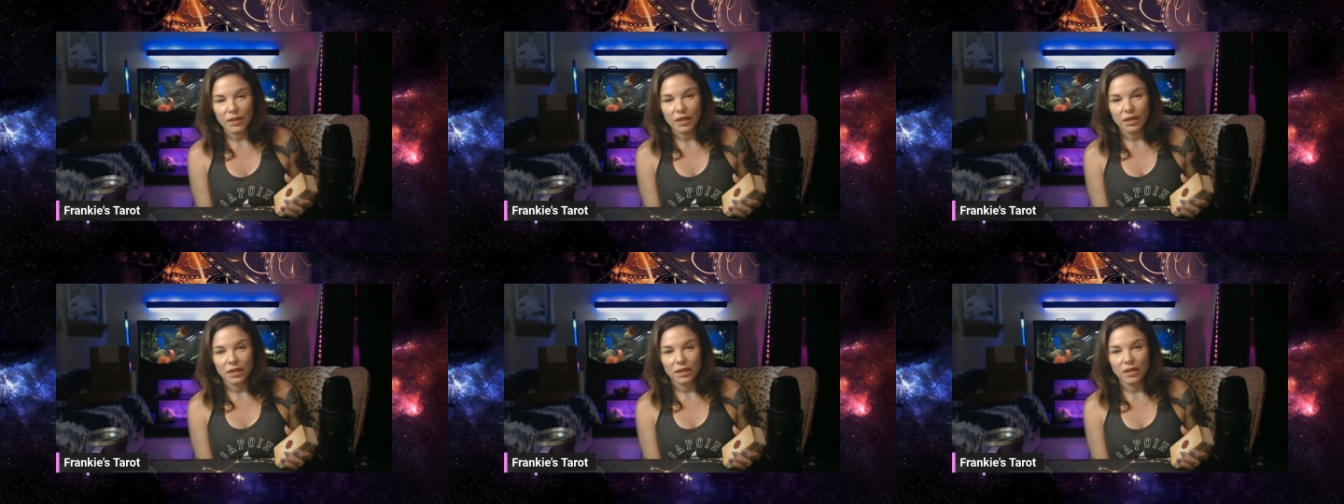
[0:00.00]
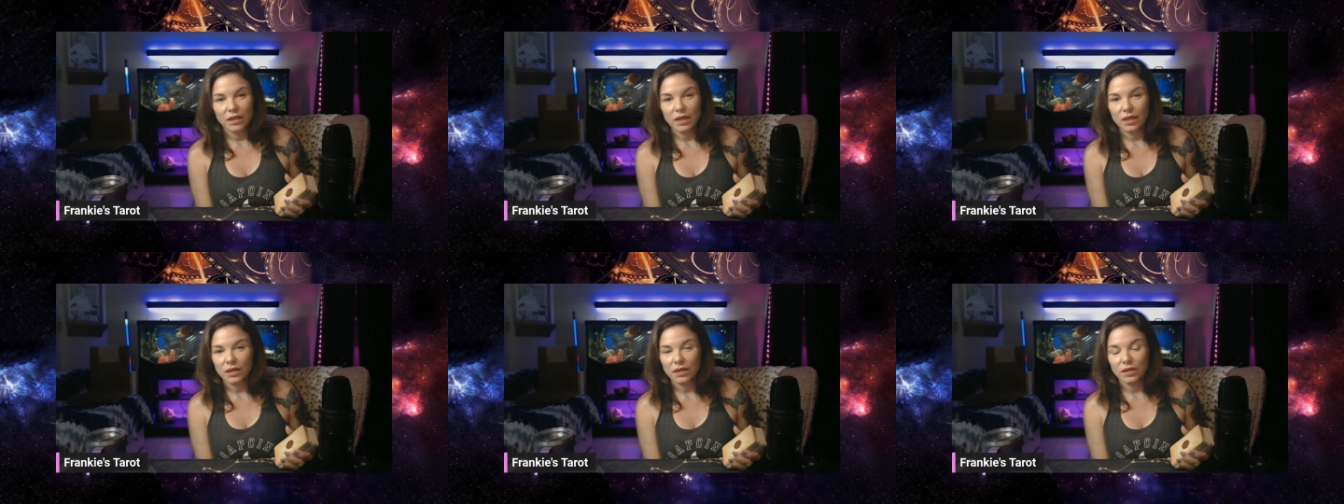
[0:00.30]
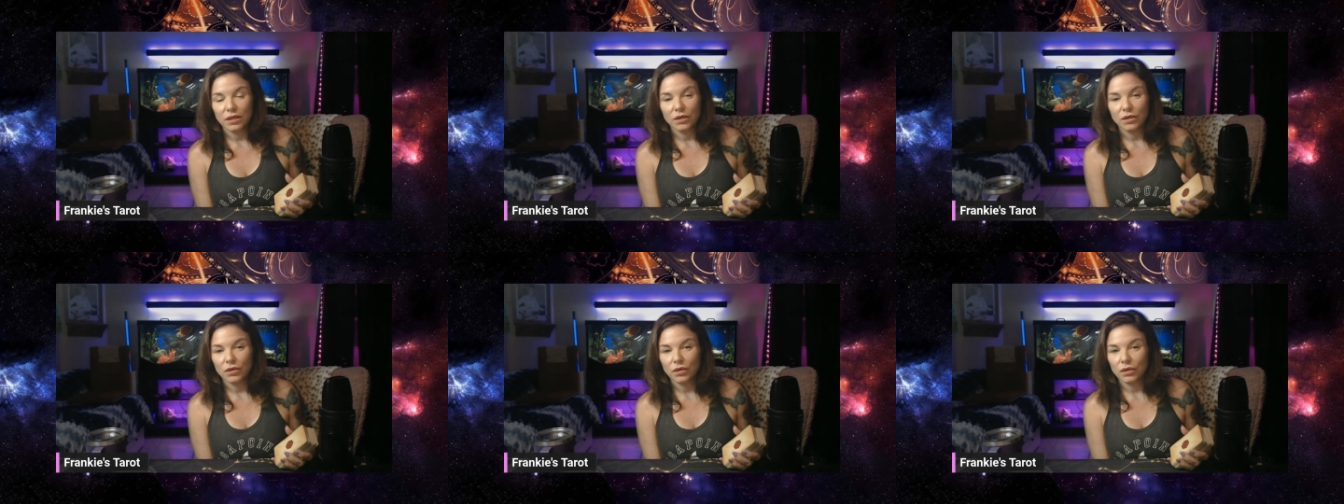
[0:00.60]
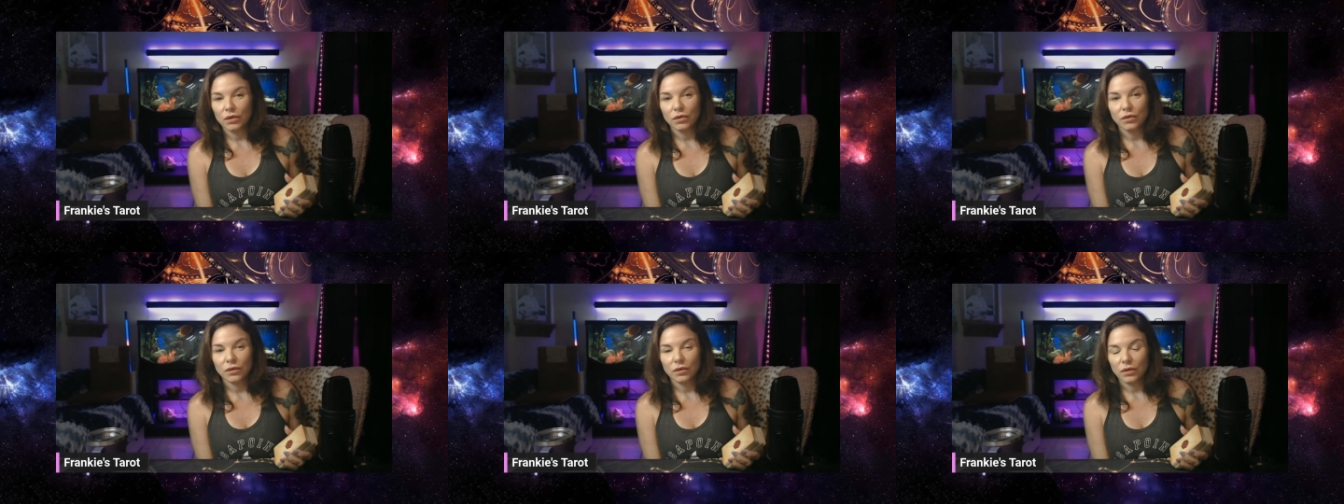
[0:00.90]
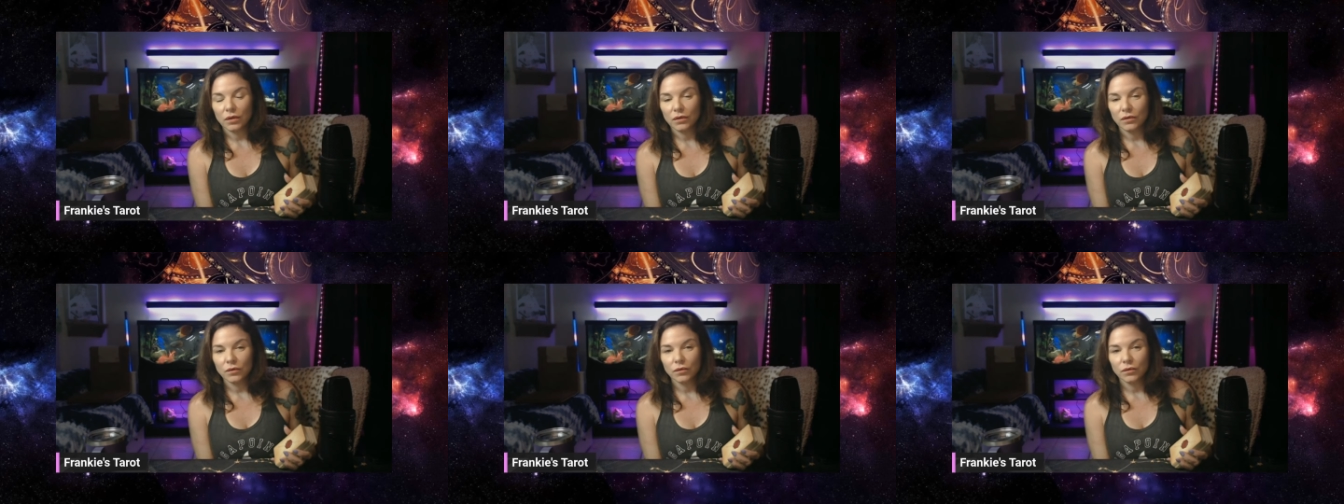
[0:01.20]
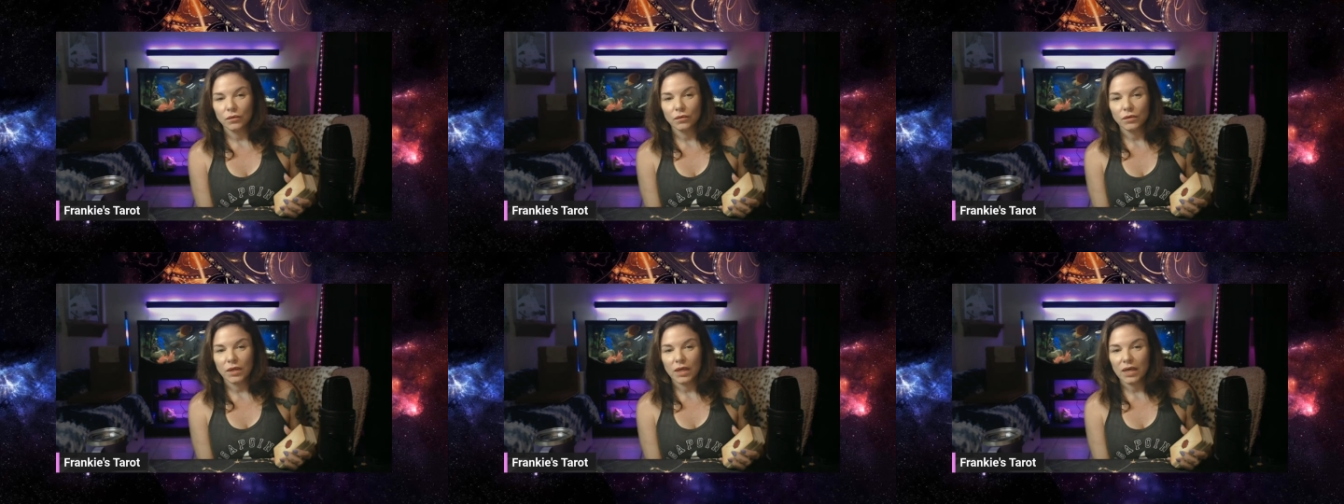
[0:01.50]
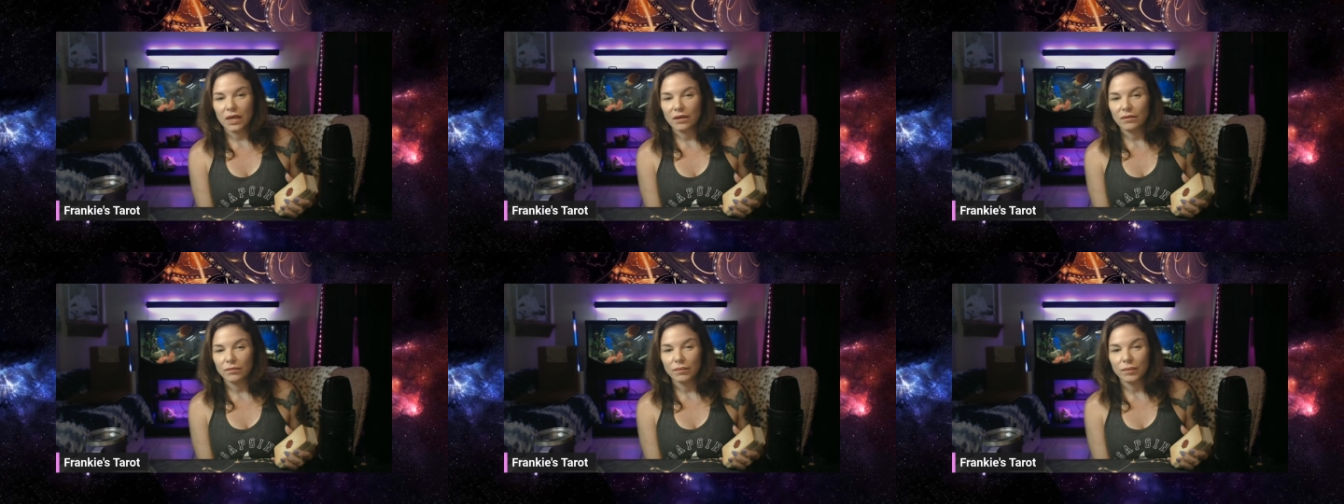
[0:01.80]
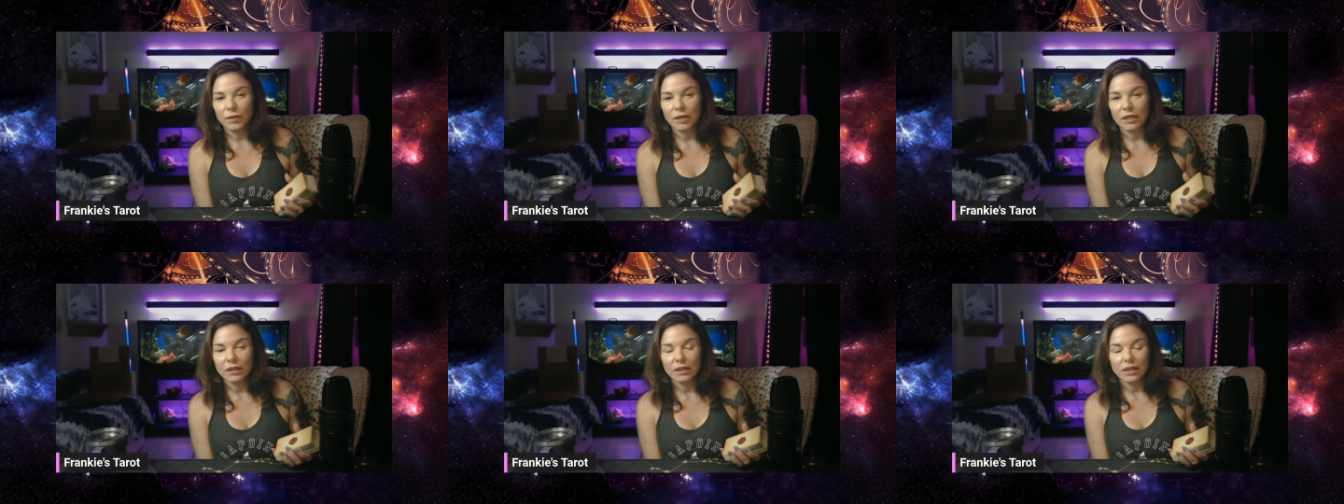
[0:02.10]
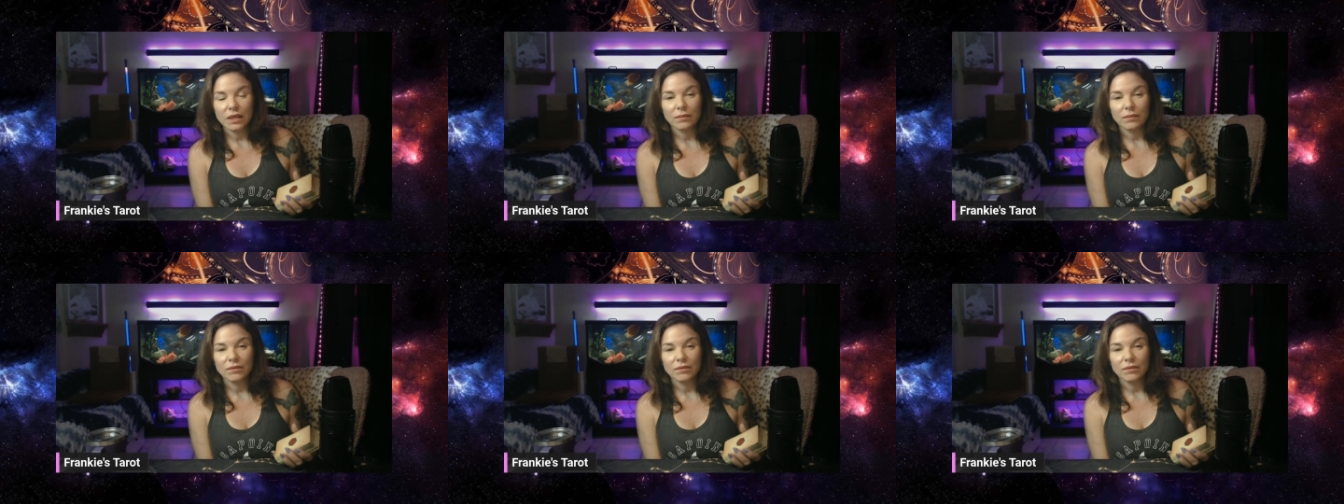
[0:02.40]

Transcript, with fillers: then you can't beat them.